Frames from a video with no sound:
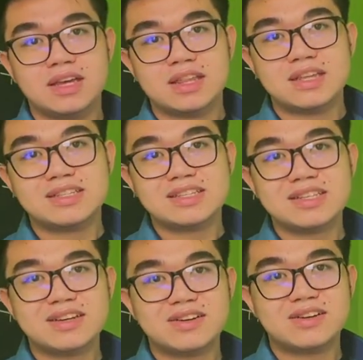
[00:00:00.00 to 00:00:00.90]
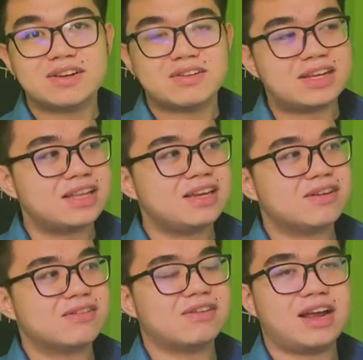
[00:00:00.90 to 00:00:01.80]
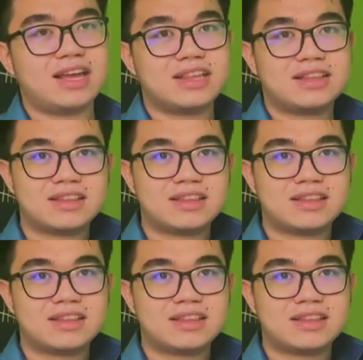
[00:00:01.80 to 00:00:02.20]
This is a really great,